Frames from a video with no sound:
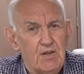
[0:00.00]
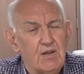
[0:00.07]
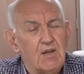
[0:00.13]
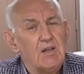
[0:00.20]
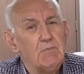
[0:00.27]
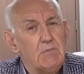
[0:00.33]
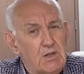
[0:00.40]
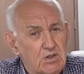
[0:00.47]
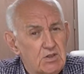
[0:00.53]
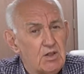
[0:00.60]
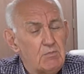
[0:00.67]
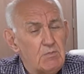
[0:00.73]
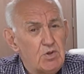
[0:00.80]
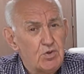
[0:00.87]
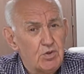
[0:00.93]
In the
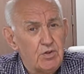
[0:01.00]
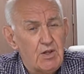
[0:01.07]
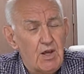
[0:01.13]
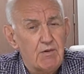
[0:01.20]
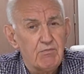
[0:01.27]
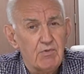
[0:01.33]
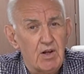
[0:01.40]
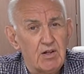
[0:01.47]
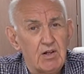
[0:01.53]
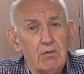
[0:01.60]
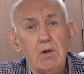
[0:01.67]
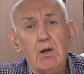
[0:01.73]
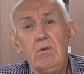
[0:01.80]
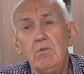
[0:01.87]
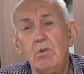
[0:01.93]
meantime, enjoy your ham radio.
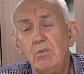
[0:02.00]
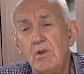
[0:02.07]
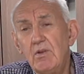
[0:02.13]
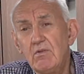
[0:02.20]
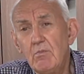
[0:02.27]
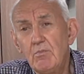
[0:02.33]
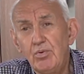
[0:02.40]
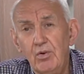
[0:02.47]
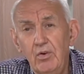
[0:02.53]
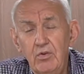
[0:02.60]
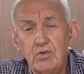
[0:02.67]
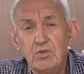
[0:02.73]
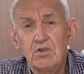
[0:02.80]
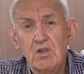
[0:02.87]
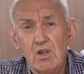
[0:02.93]
I hope the weather
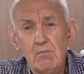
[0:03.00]
improves because at